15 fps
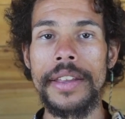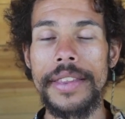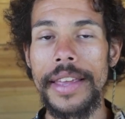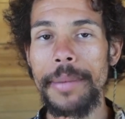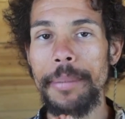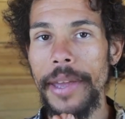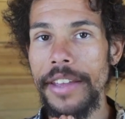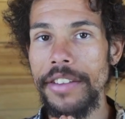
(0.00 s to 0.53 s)

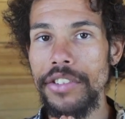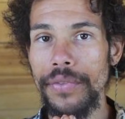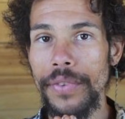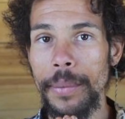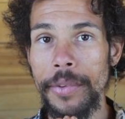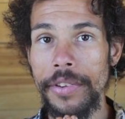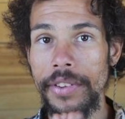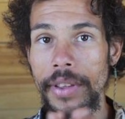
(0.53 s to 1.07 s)
They base
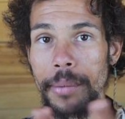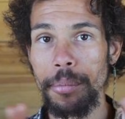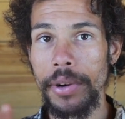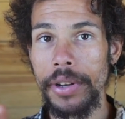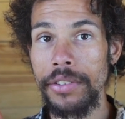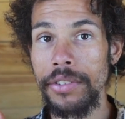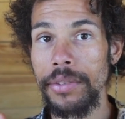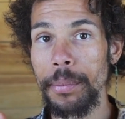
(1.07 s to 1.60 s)
from the same
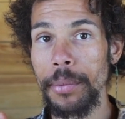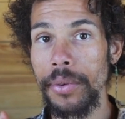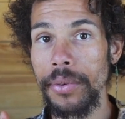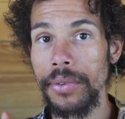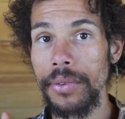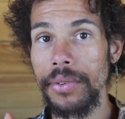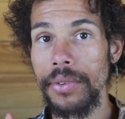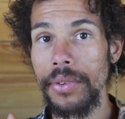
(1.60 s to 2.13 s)

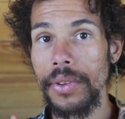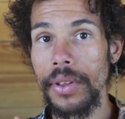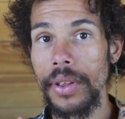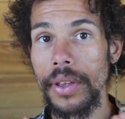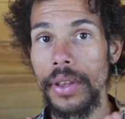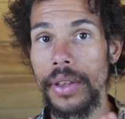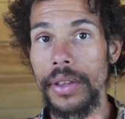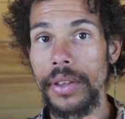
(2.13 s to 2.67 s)
principles.
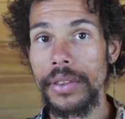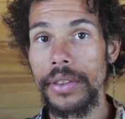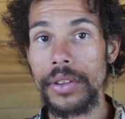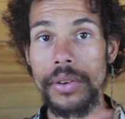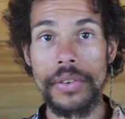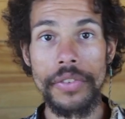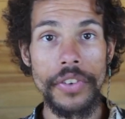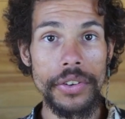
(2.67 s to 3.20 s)
The
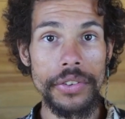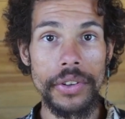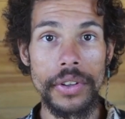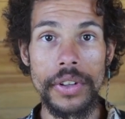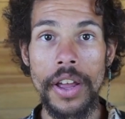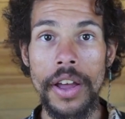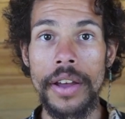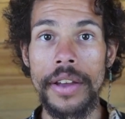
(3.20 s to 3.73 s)
universal
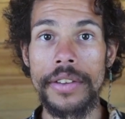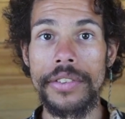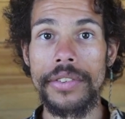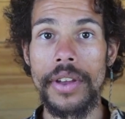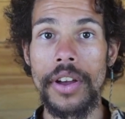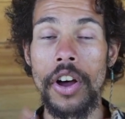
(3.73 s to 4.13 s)
laws.